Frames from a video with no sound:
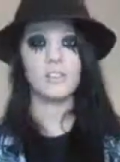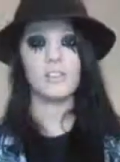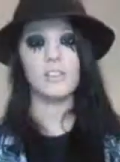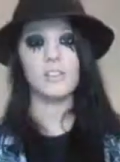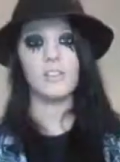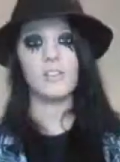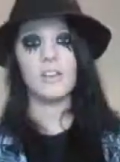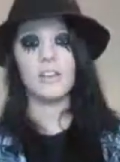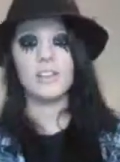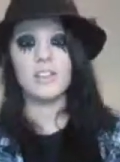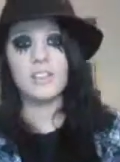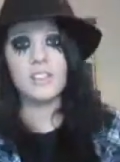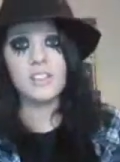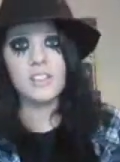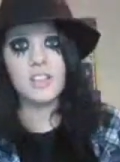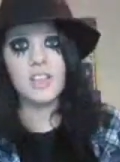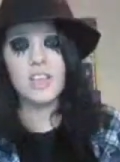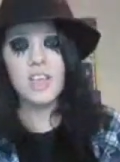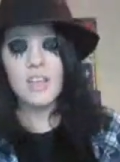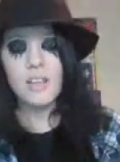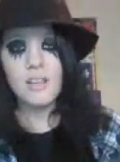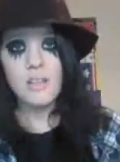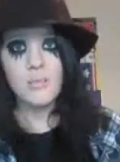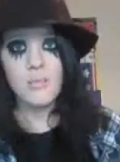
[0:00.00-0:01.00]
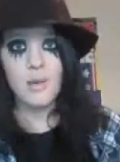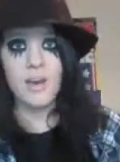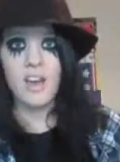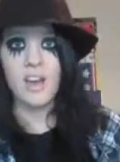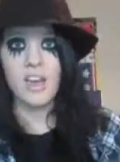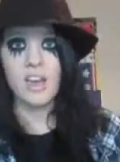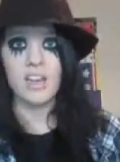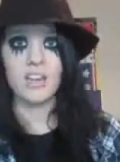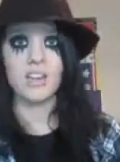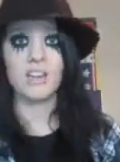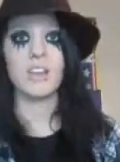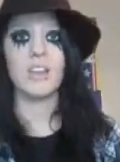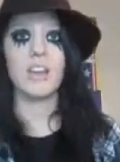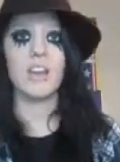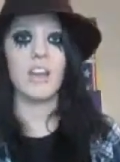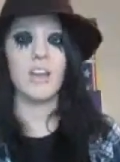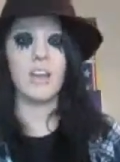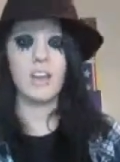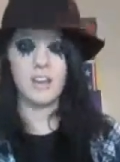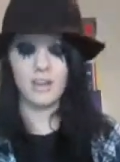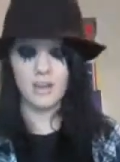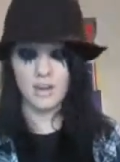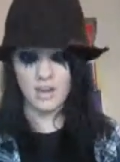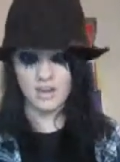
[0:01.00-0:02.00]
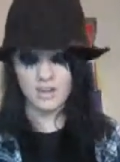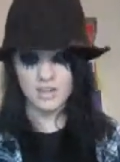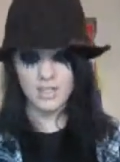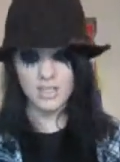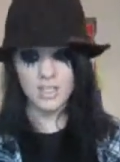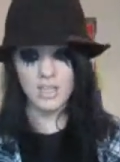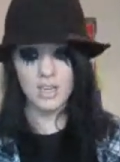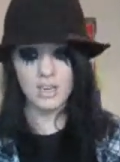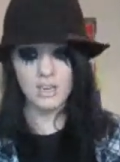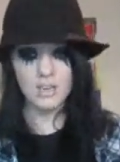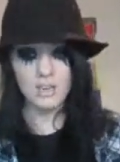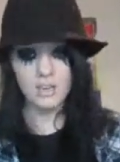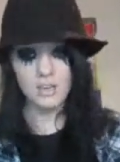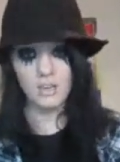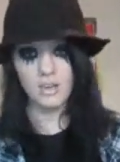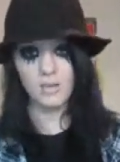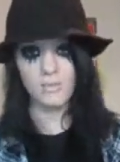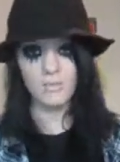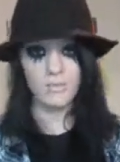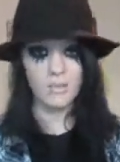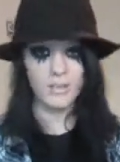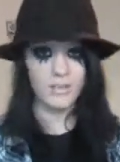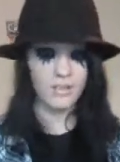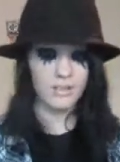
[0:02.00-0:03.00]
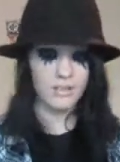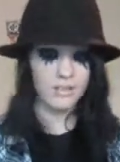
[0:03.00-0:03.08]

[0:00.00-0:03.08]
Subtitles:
But I had to steer the bike, and I just ended up,